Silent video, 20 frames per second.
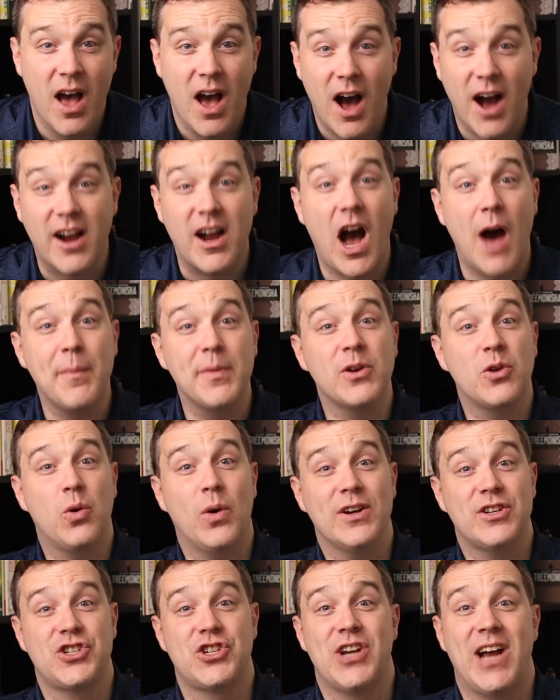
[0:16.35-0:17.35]
A common
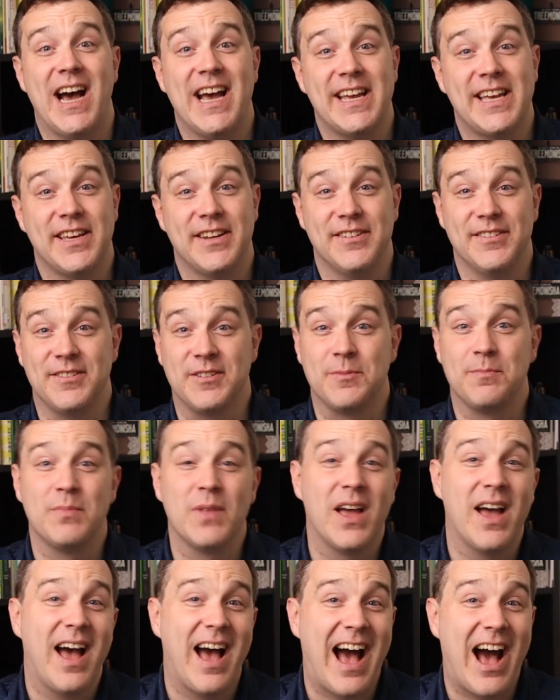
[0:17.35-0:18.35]
question I get is,
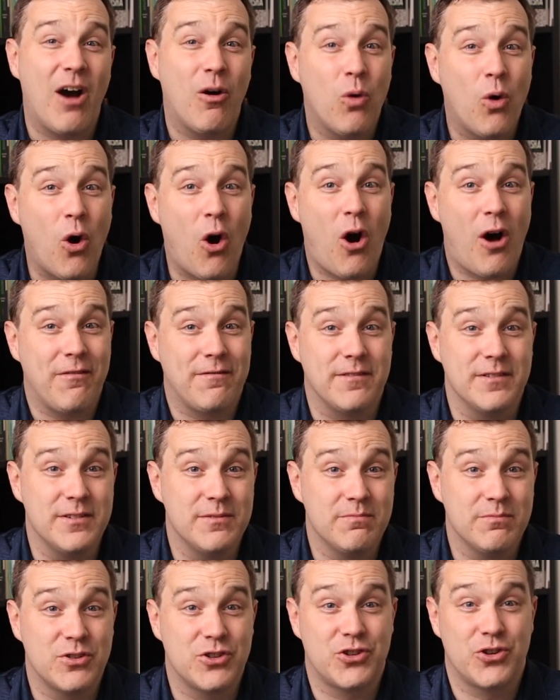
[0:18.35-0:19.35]
how
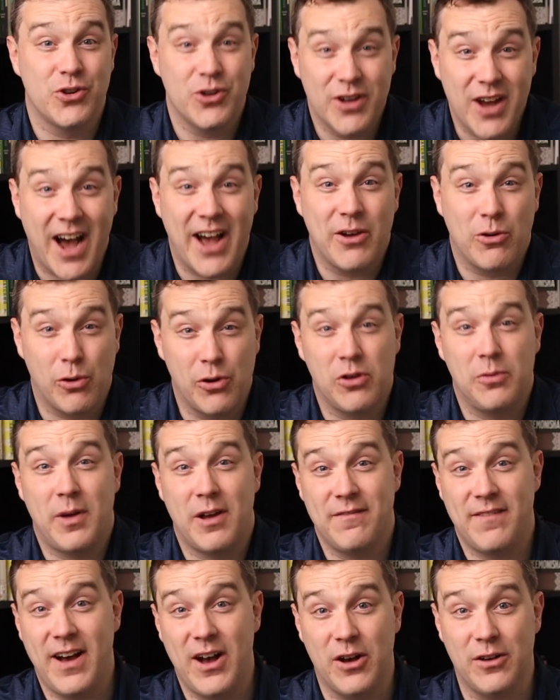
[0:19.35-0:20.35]
often should I oil
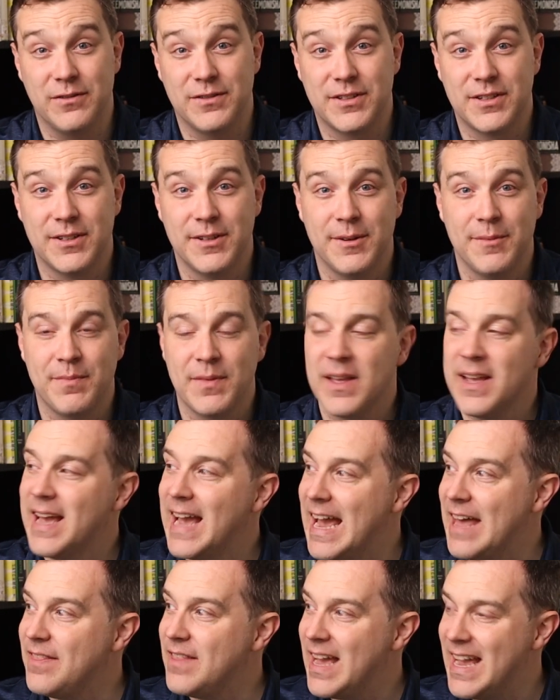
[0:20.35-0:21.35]
my valves?
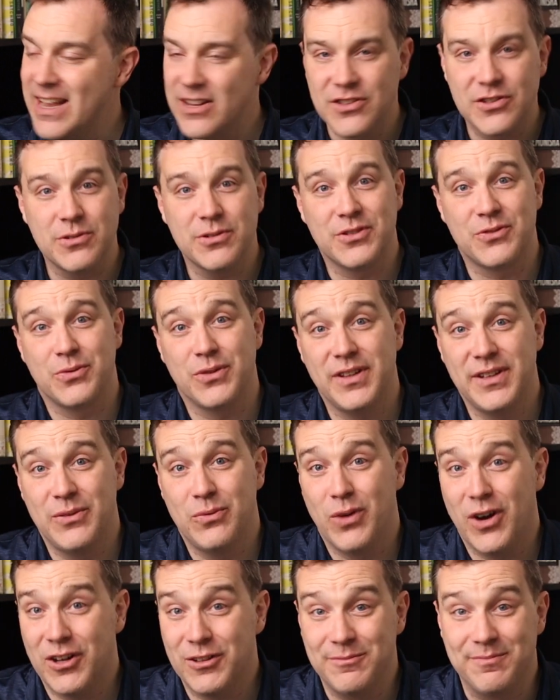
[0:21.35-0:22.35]
And the answer is really,
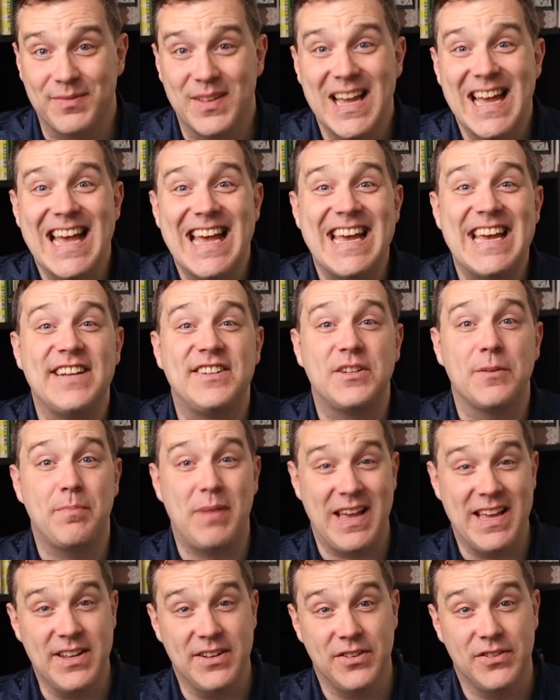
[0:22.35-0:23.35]
well, it
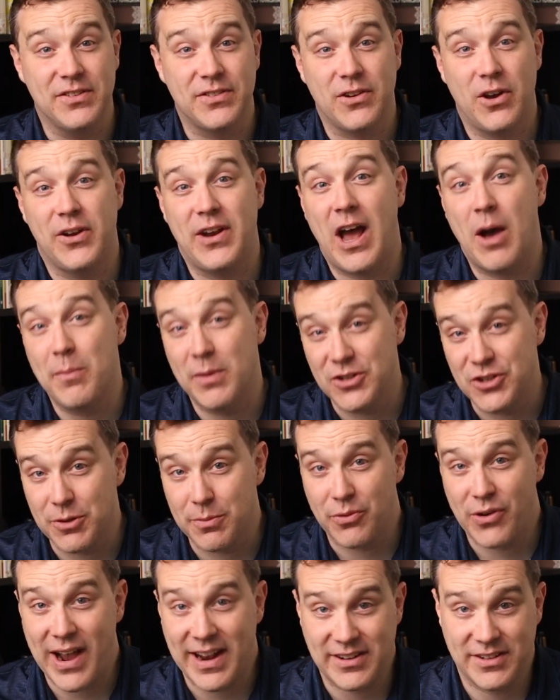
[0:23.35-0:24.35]
depends on how much you're
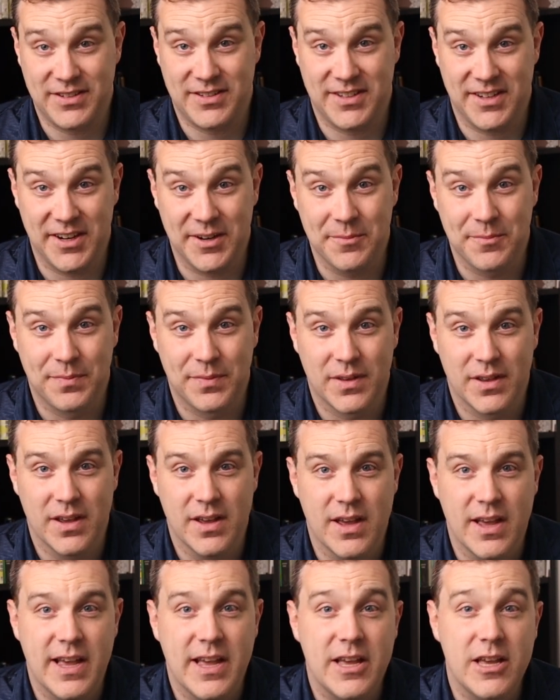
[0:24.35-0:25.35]
practicing.
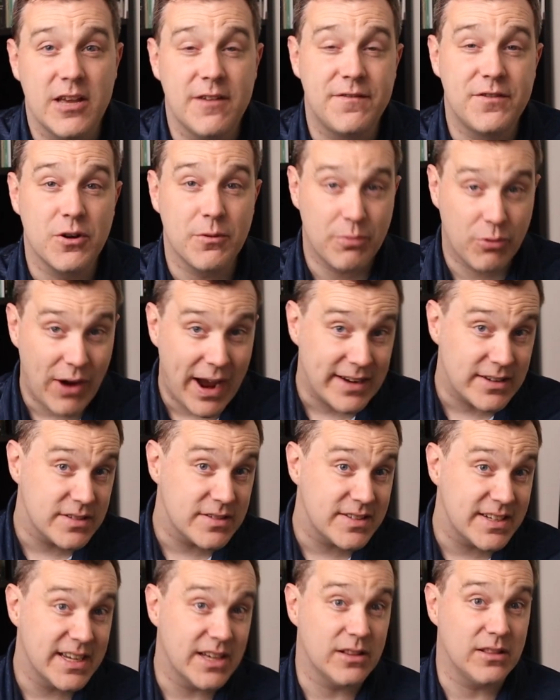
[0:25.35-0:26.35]
If you're
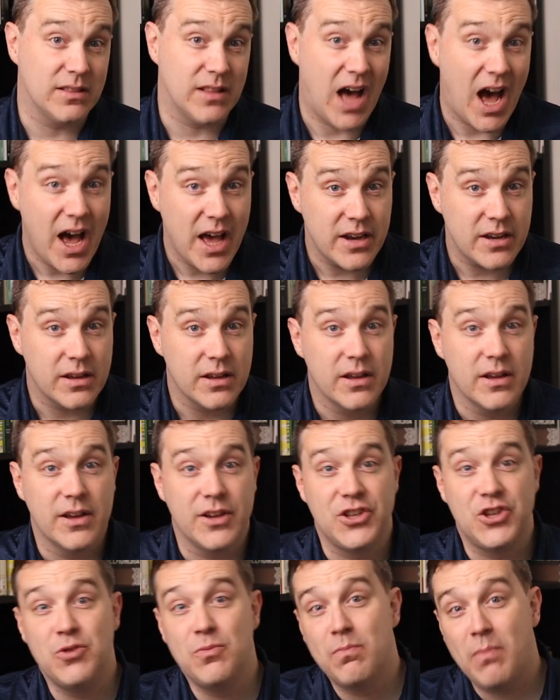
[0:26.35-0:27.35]
practicing a lot,
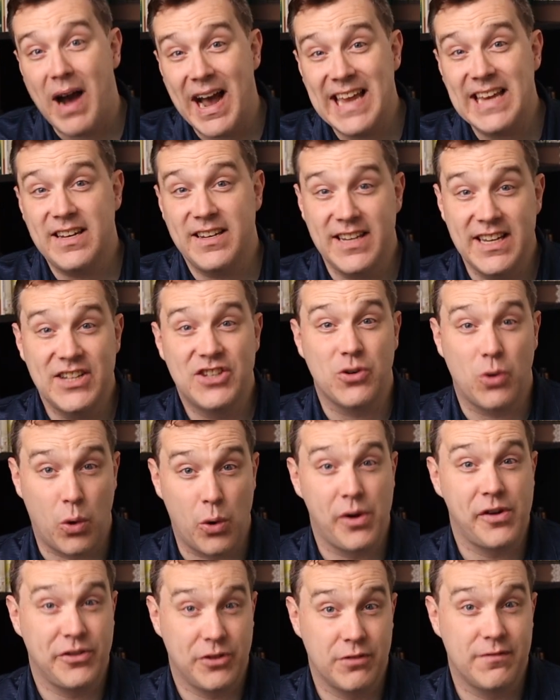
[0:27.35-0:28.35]
you might need to
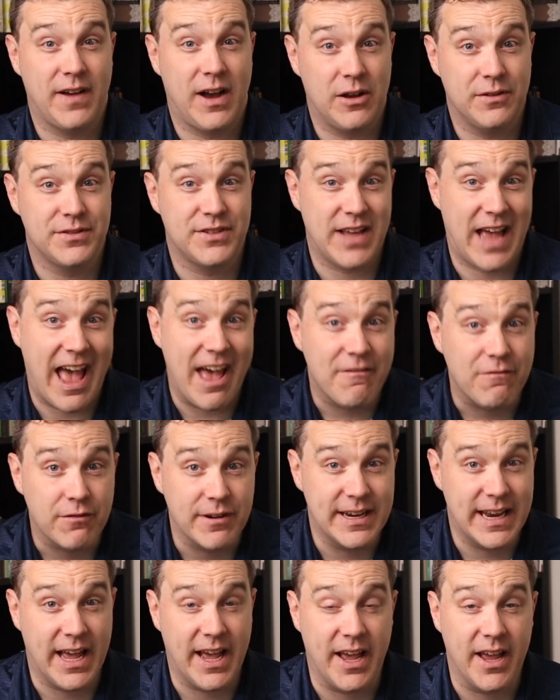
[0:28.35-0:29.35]
oil your valves
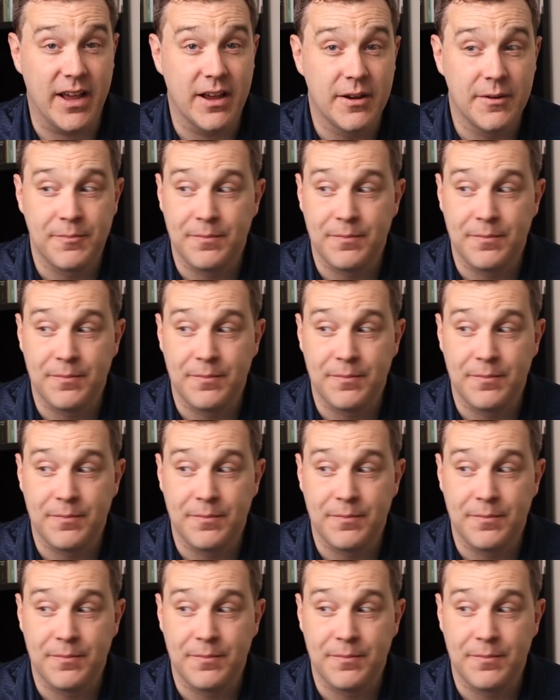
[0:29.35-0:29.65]
every day.